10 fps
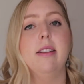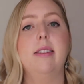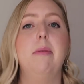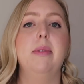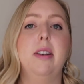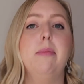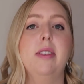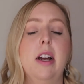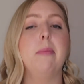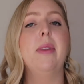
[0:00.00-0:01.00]
stomp, stomp,
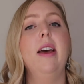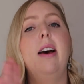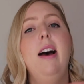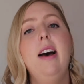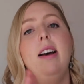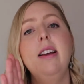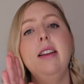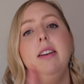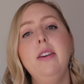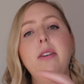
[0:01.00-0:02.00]
stomp.
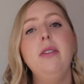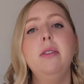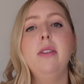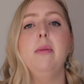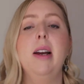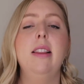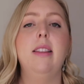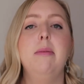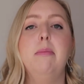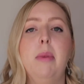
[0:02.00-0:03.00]
Hi-ho, the
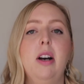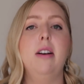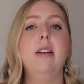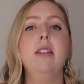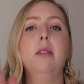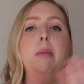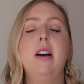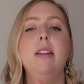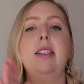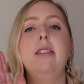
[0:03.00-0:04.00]
Rattlin bog, the
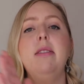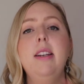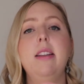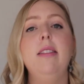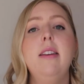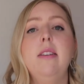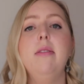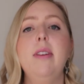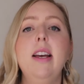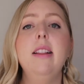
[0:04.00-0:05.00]
bog down in the
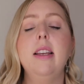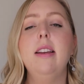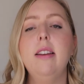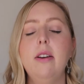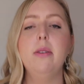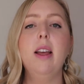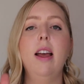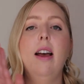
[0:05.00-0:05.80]
valley-o.